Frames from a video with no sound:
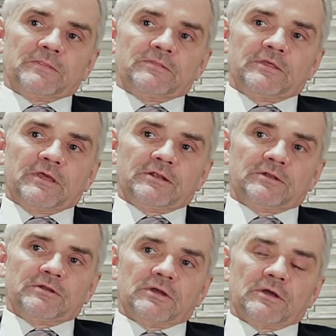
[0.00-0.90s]

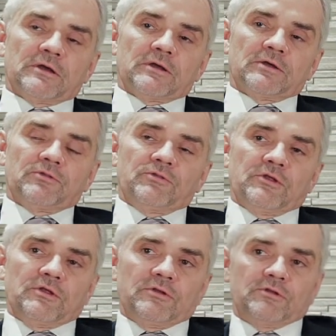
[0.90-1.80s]
Then
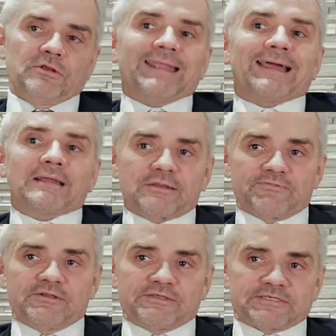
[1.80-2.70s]
the neck
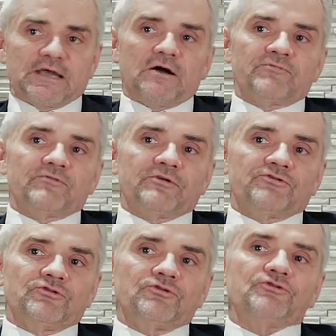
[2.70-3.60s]
lift itself is
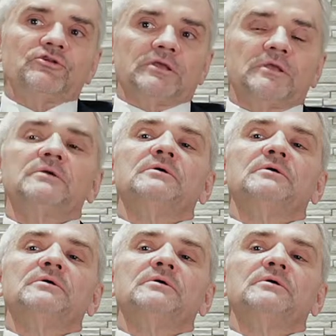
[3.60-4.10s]
usually